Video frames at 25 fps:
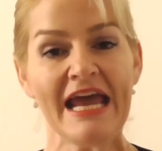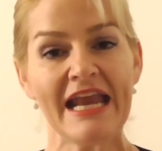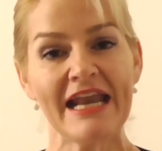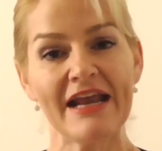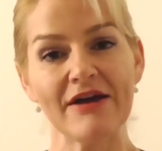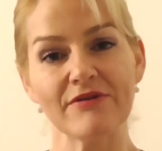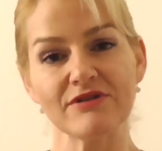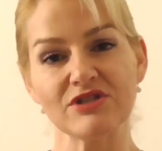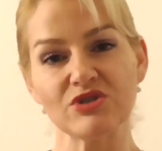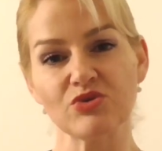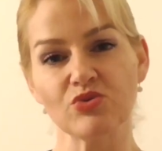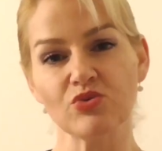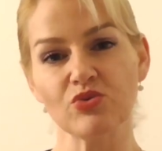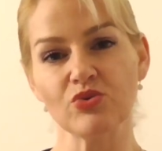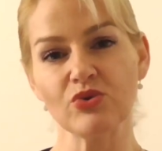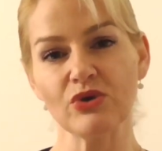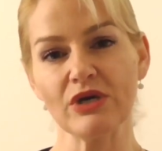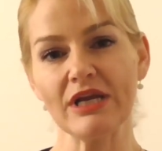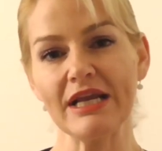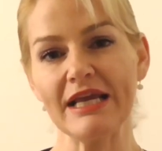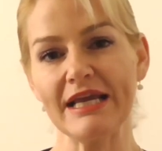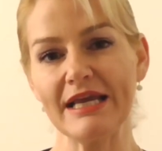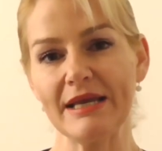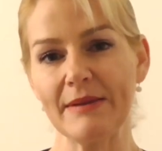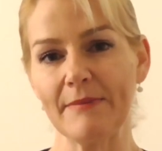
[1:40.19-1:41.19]
Now it's
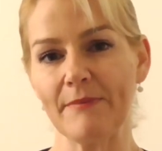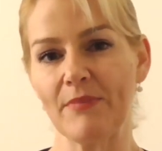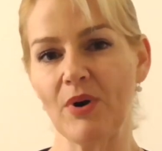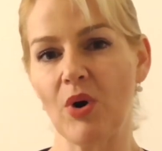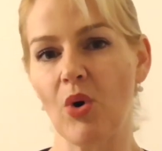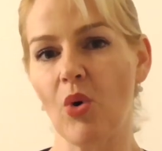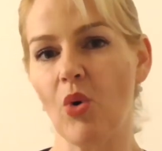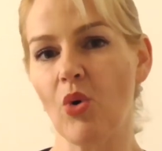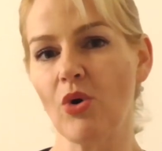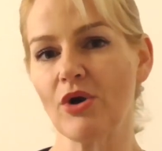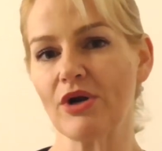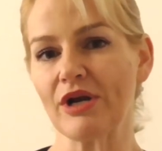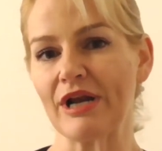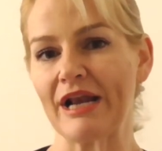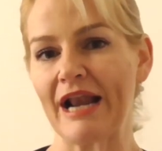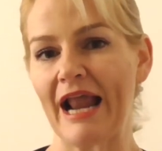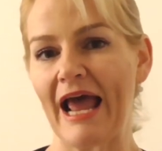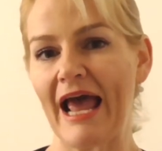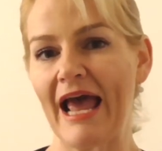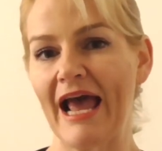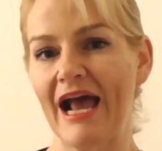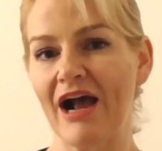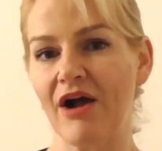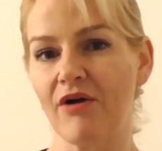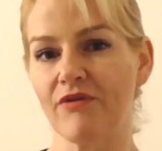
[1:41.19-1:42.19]
really important
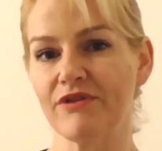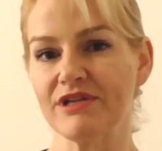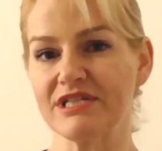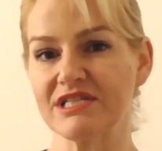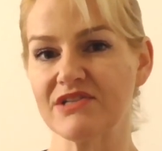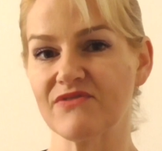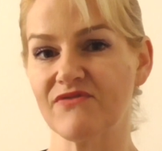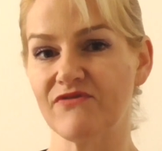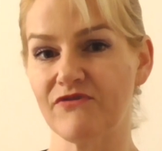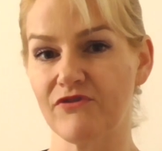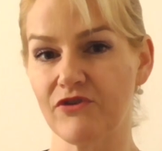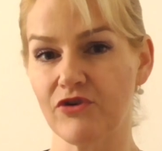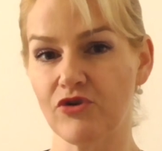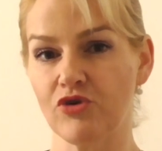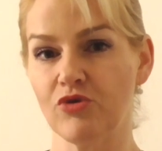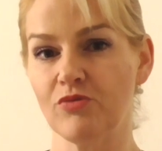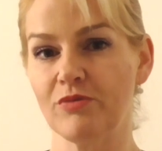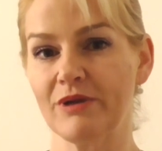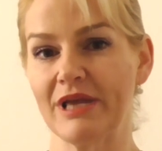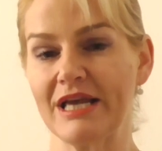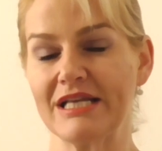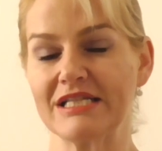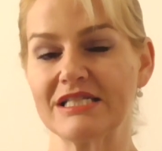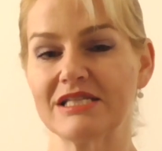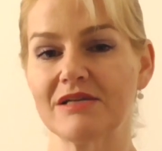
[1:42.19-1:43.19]
how this
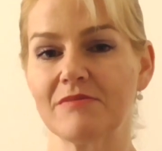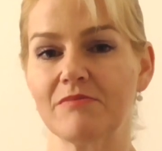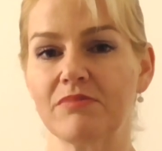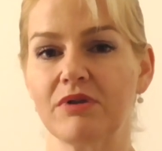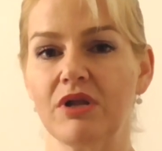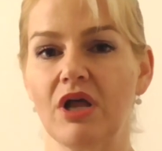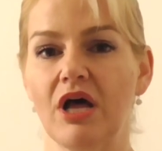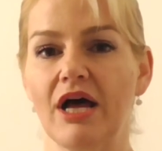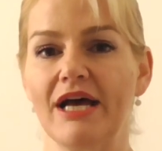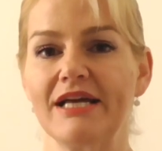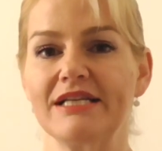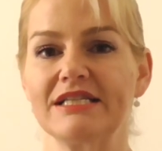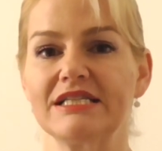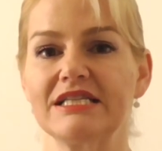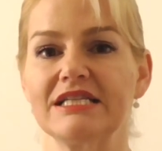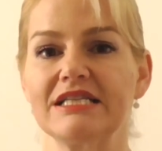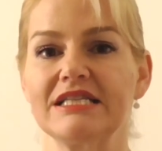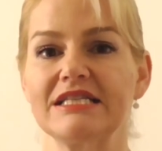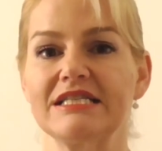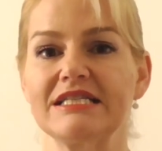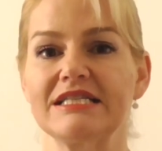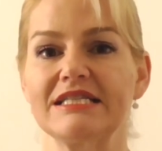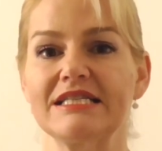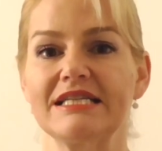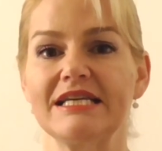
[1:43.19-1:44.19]
film gets applied to
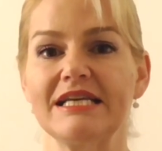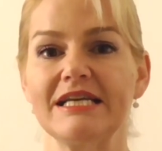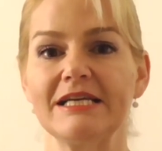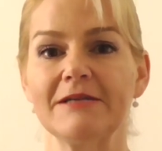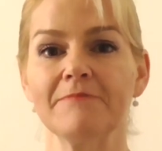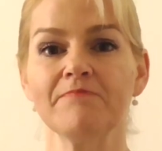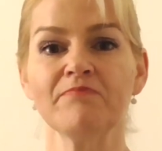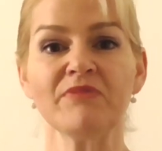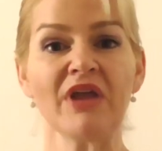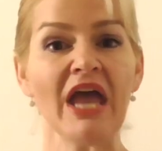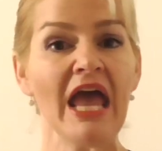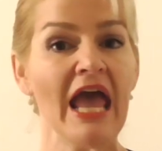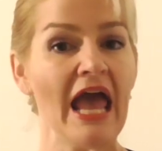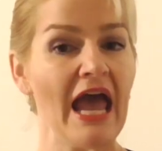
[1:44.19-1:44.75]
the skin